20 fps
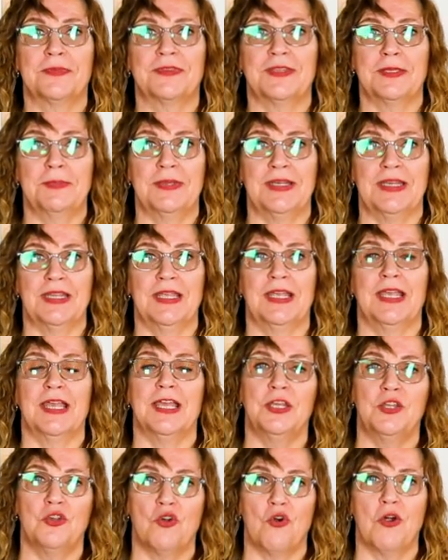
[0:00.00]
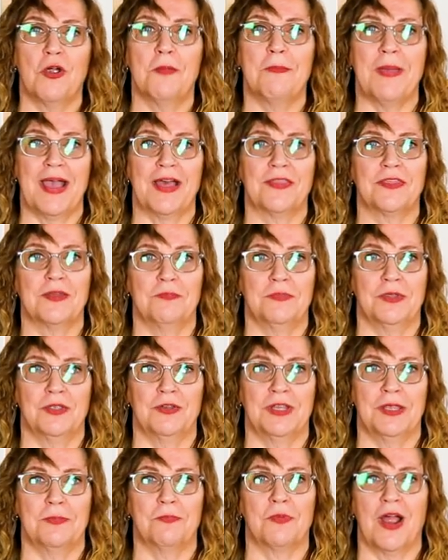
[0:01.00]
CBD in your bath and
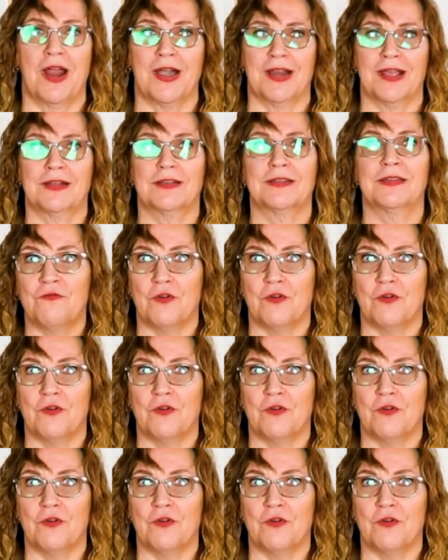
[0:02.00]
beauty product